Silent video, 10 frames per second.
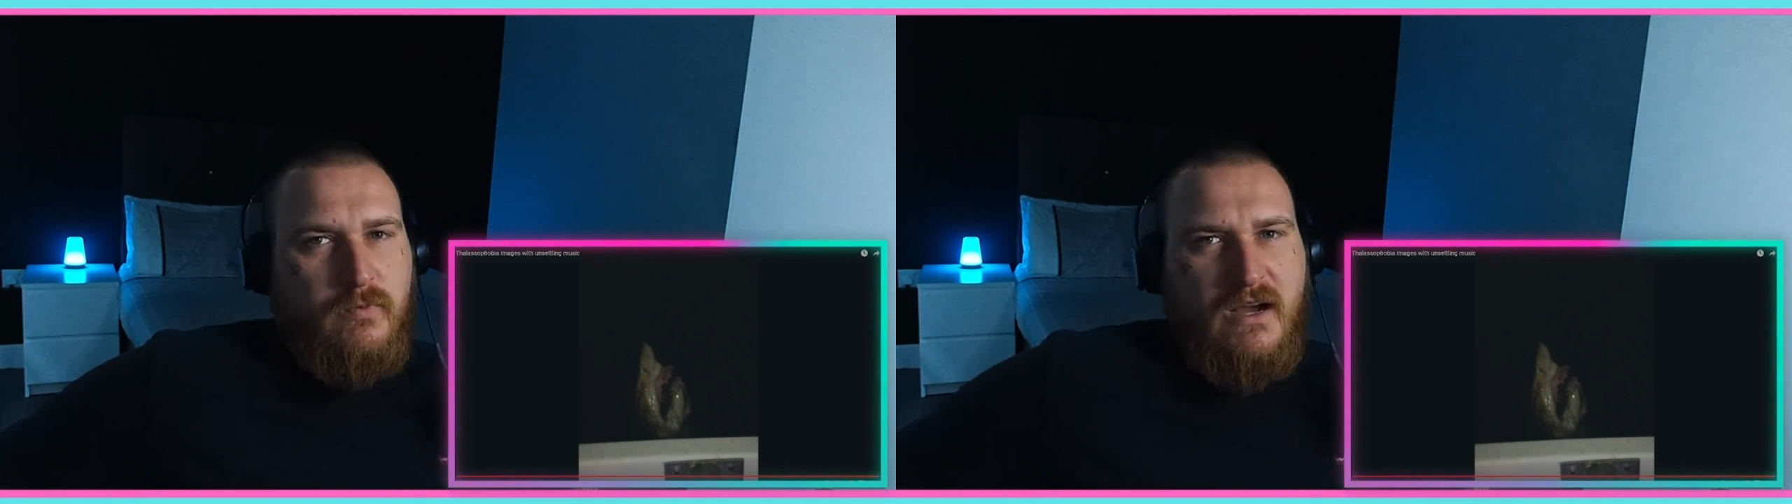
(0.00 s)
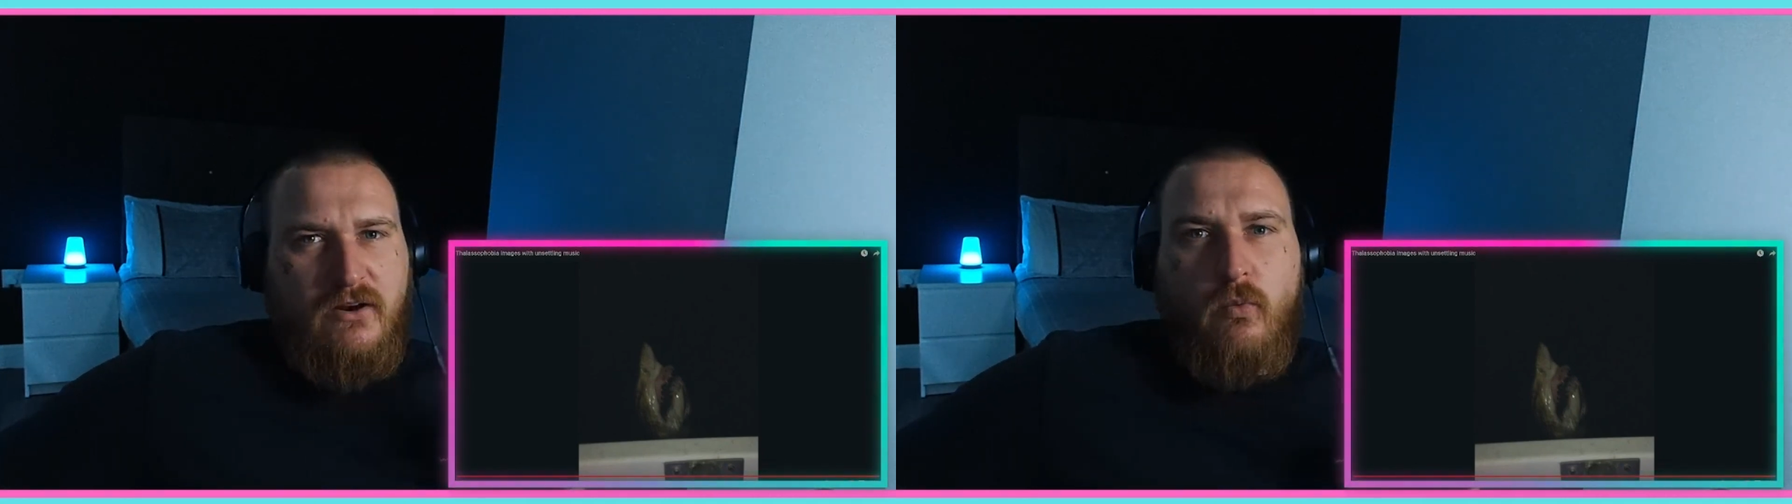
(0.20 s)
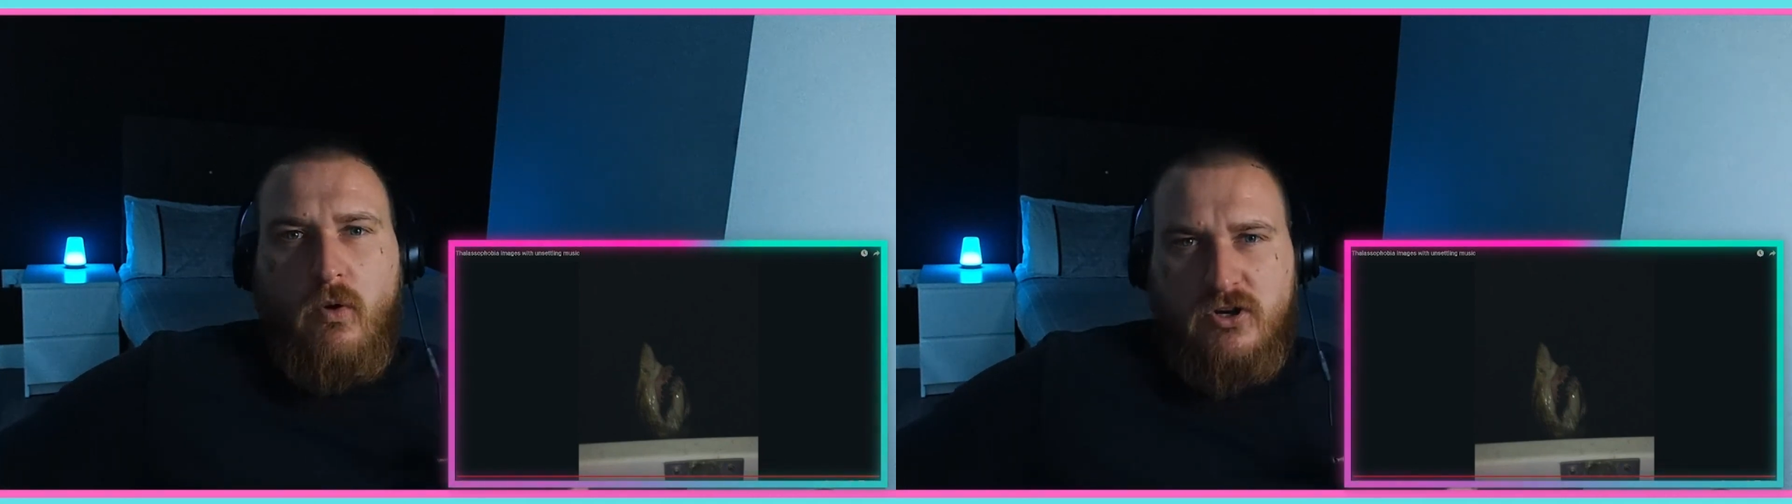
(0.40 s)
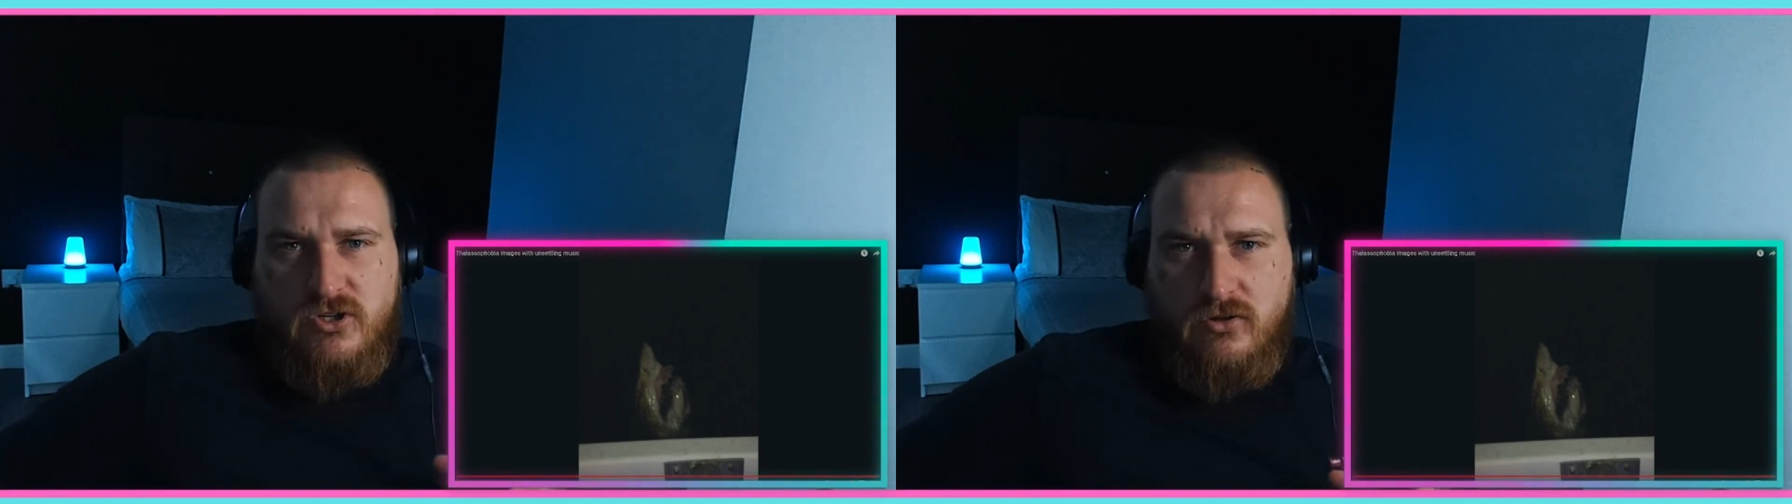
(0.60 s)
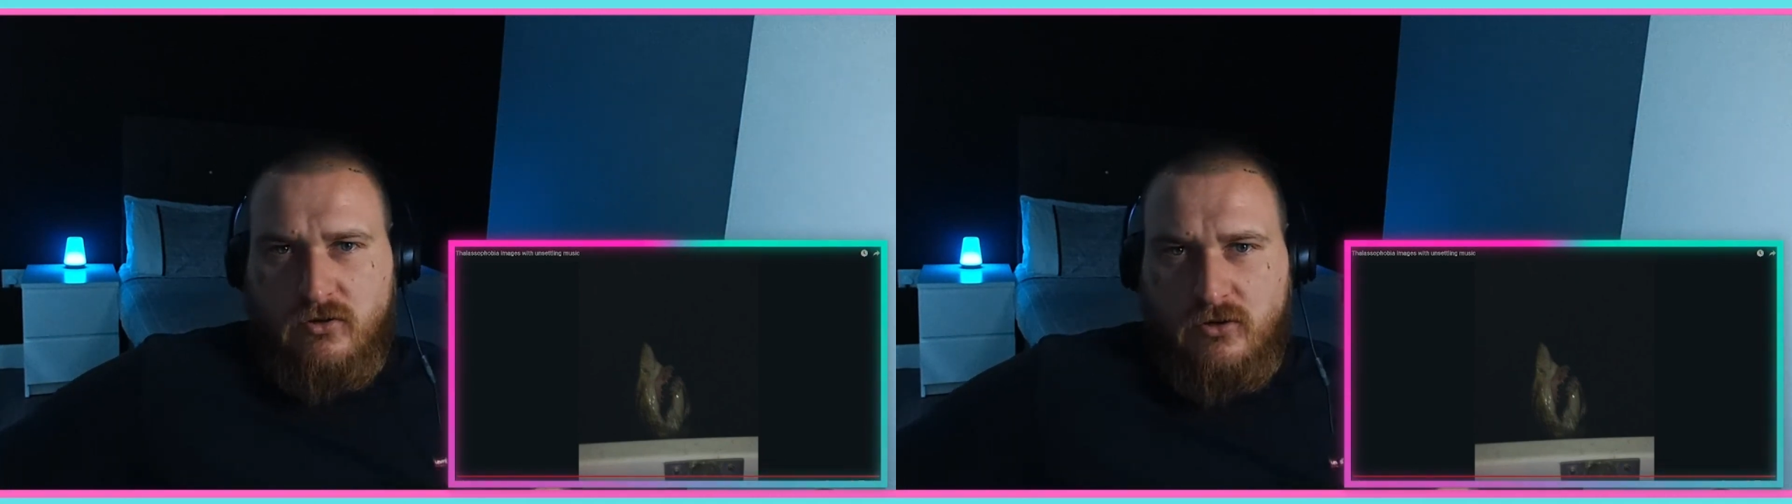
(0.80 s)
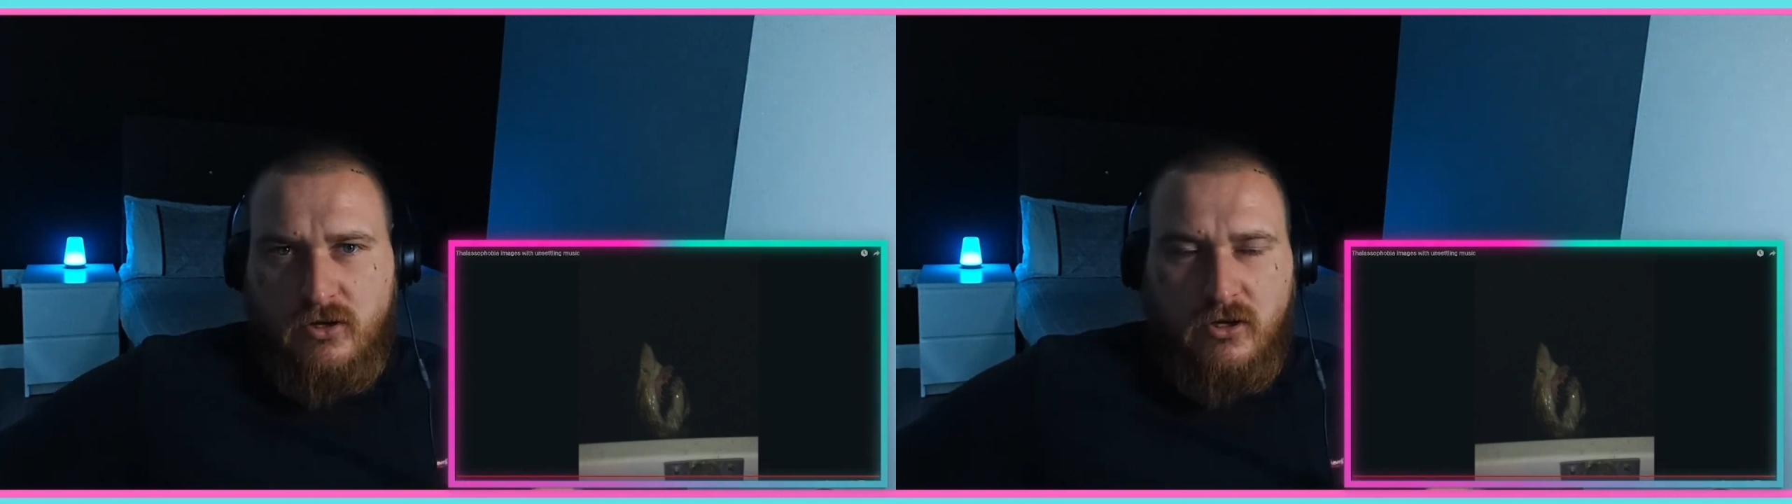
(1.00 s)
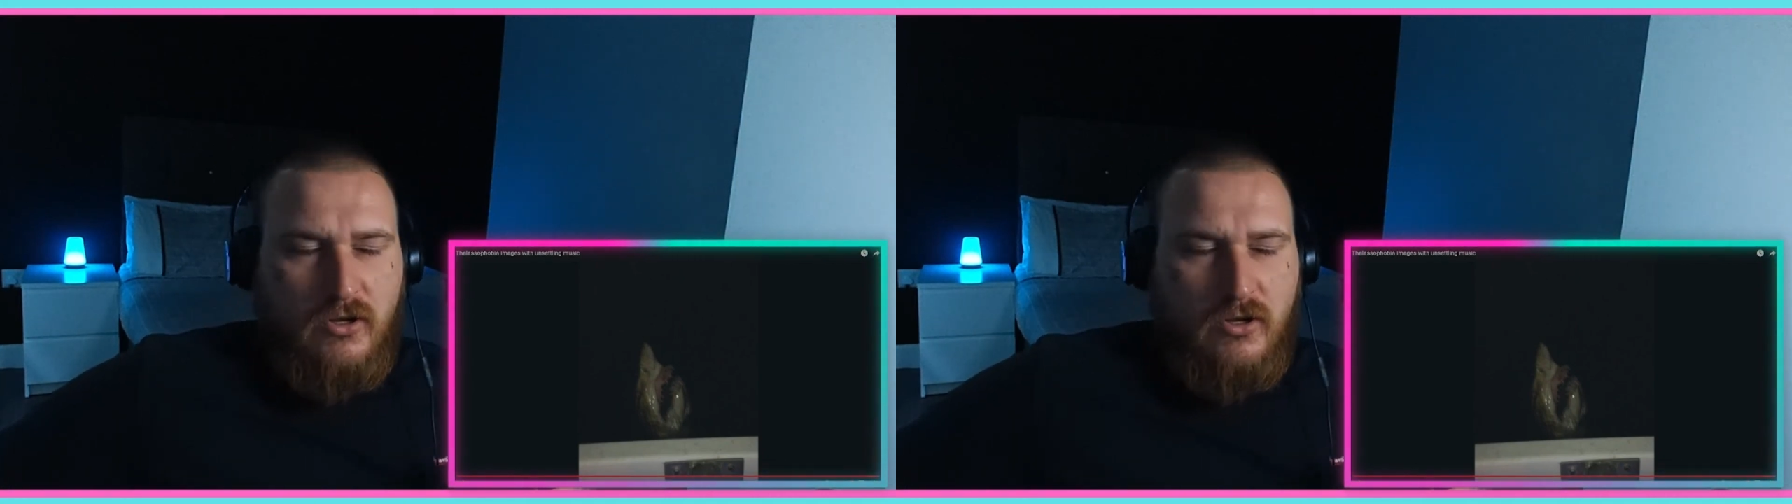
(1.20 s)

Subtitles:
kind of watch along,